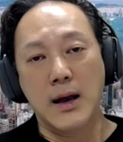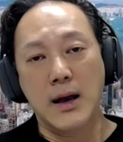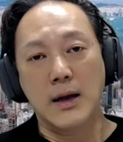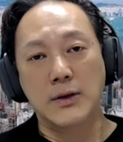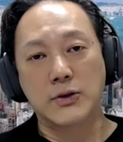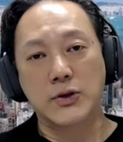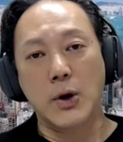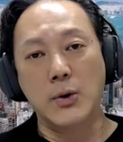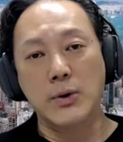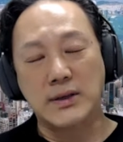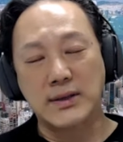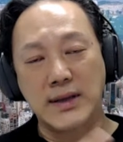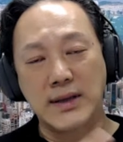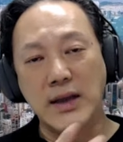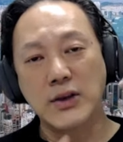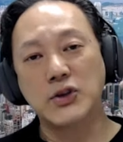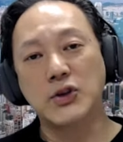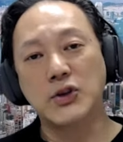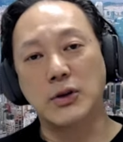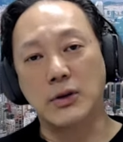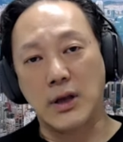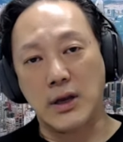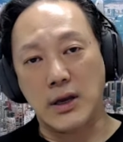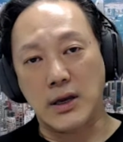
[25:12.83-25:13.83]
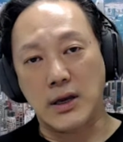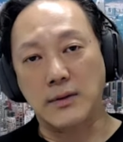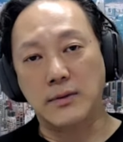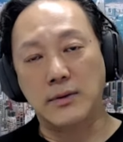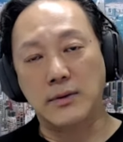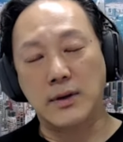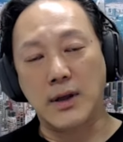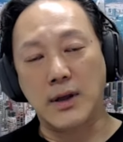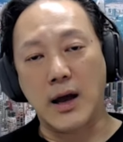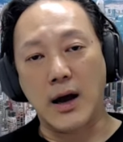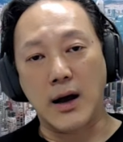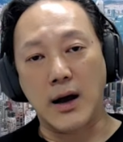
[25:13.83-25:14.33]
So essentially,
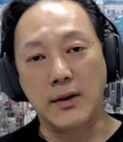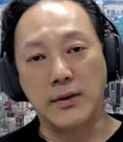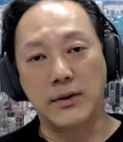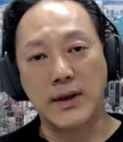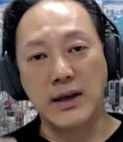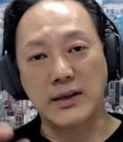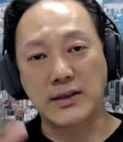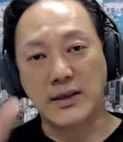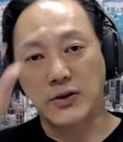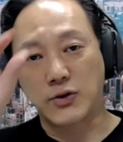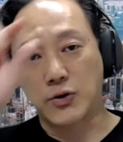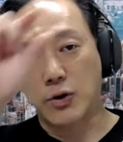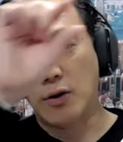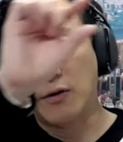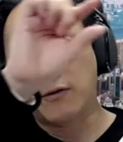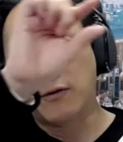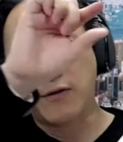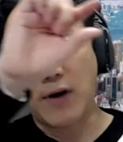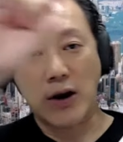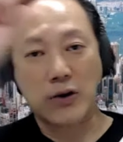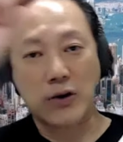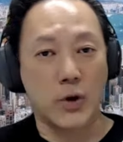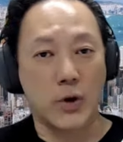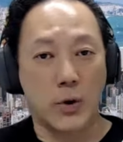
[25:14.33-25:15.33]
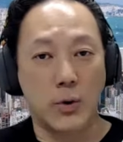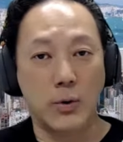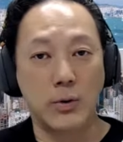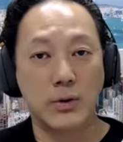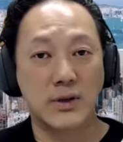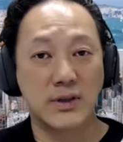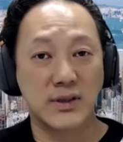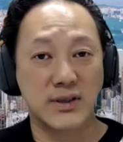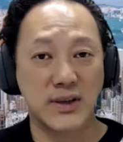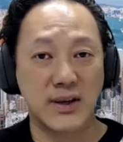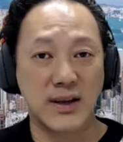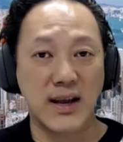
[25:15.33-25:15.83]
uh, there's a certain
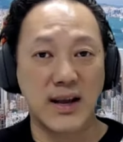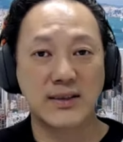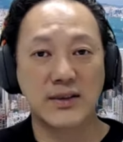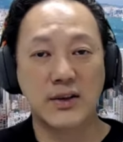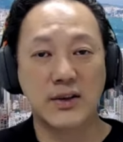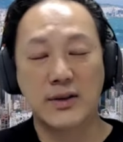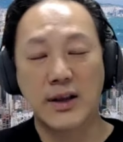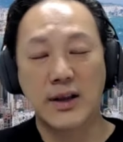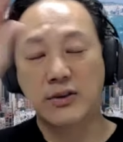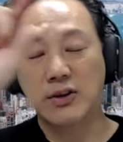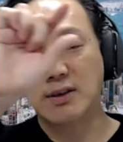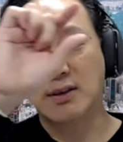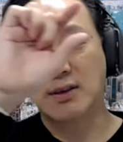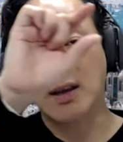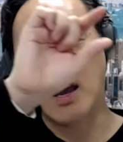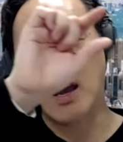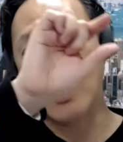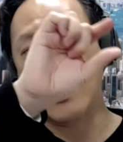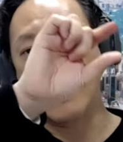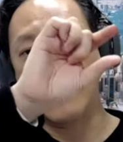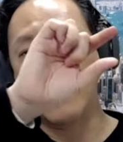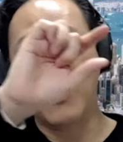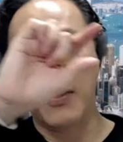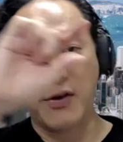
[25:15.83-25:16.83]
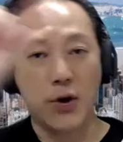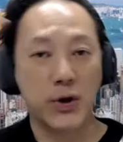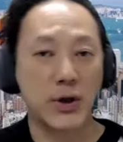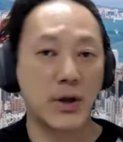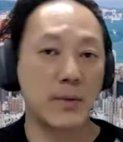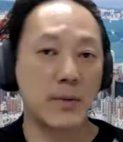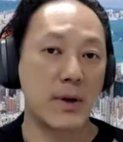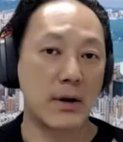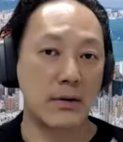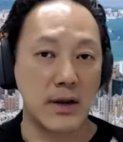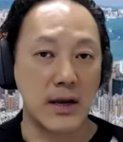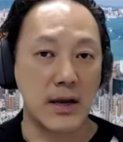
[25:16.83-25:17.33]
threshold. So let's just, let's just say 30
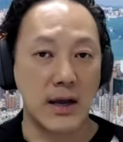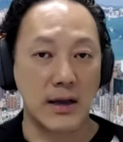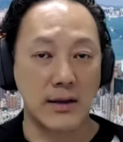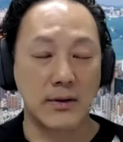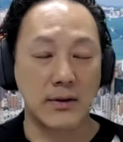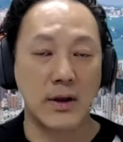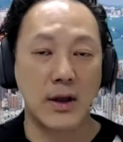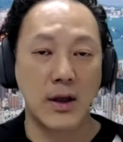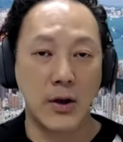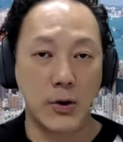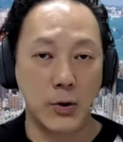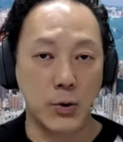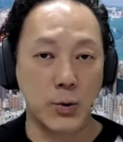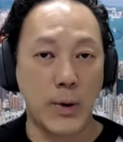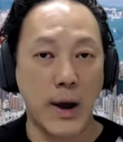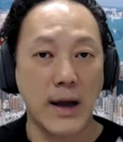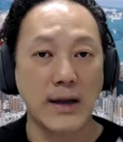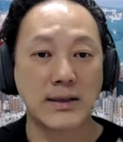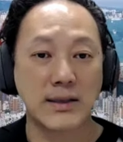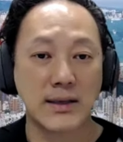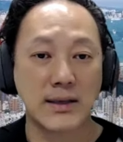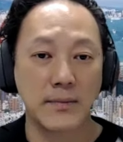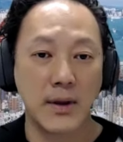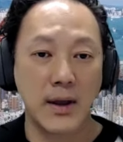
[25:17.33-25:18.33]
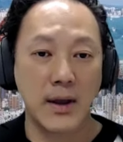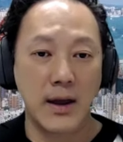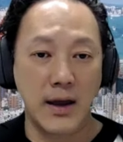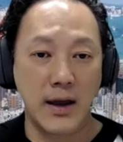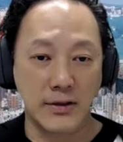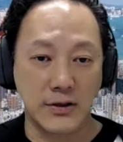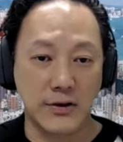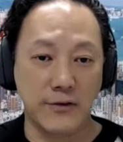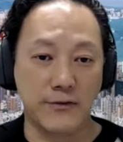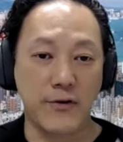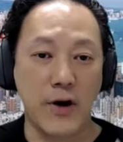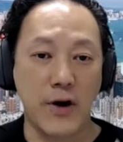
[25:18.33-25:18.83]
million US
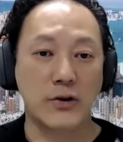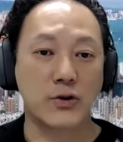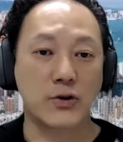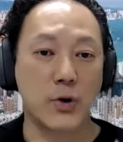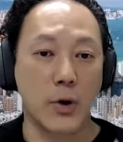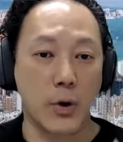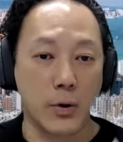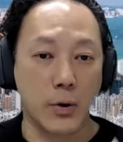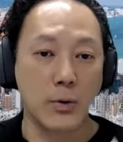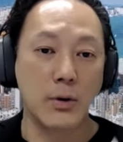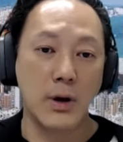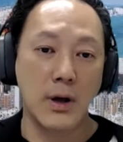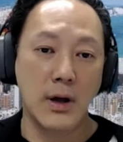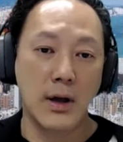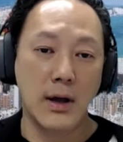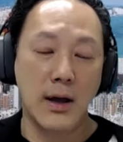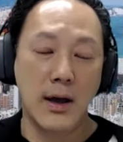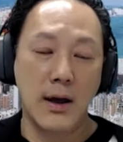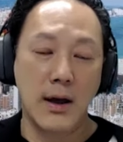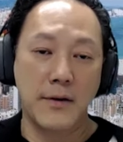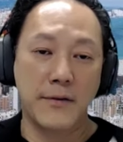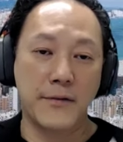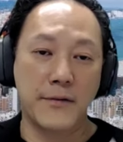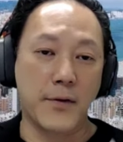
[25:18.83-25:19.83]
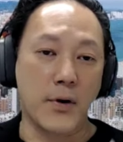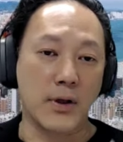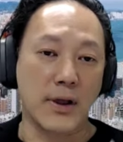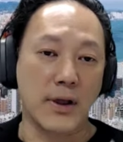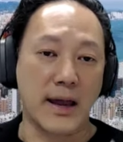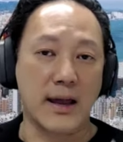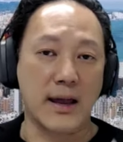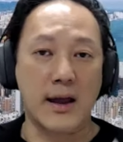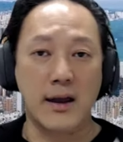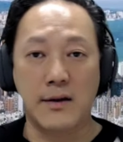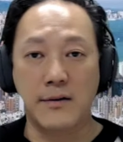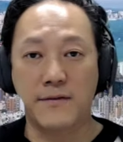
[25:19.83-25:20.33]
is a threshold for
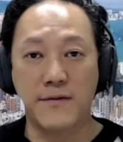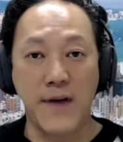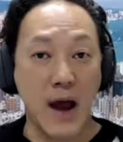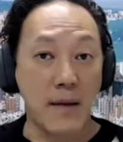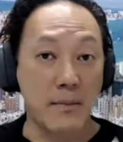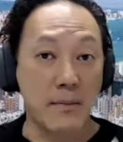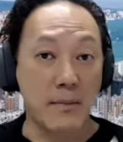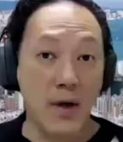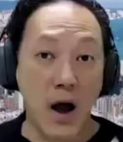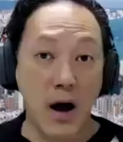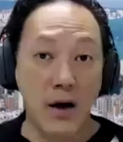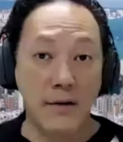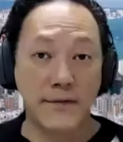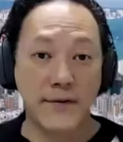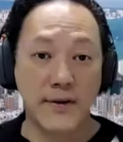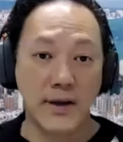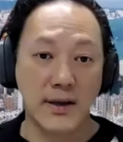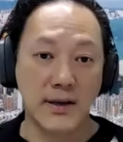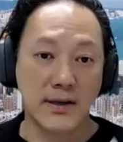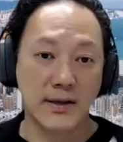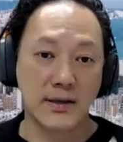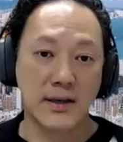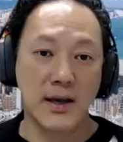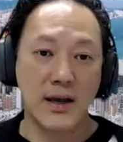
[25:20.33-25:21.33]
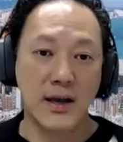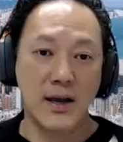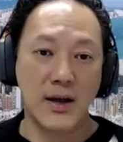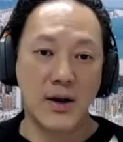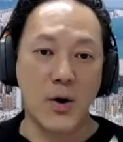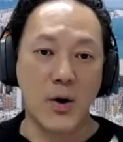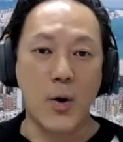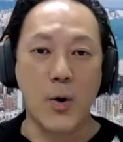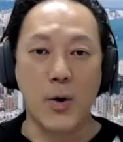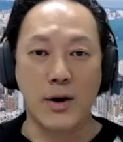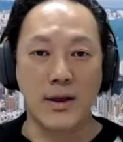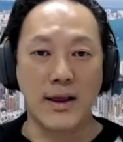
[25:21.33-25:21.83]
like a family office
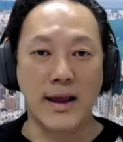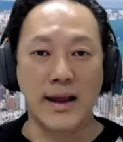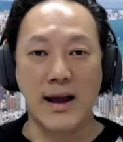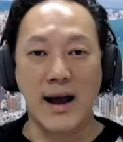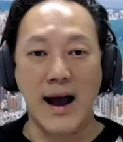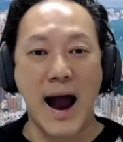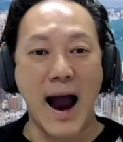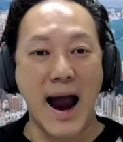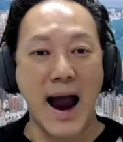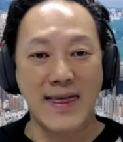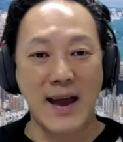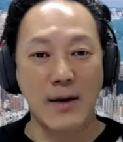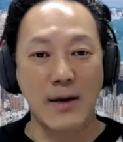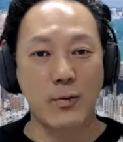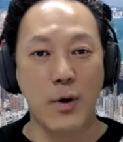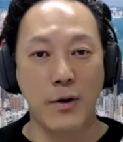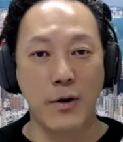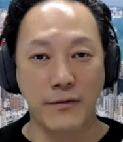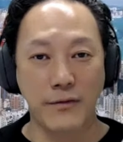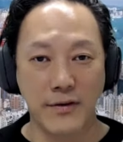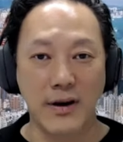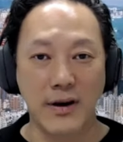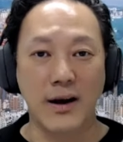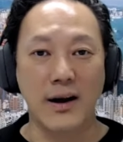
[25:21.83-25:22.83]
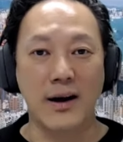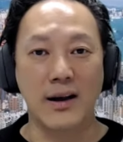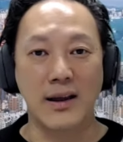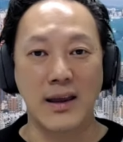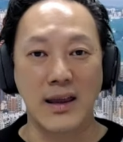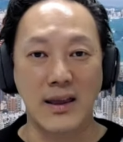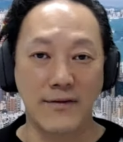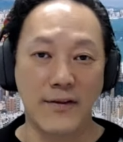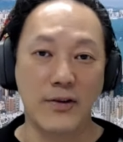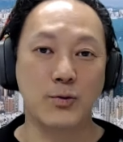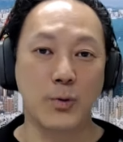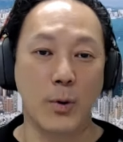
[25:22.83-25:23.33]
or like a high net worth uh,
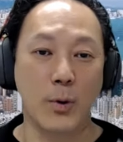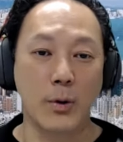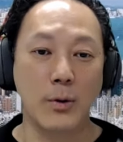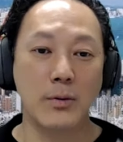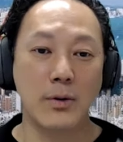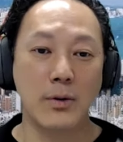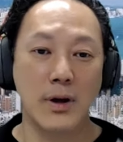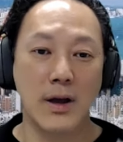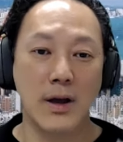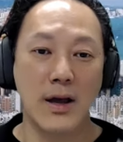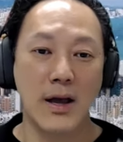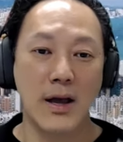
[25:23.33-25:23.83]
individual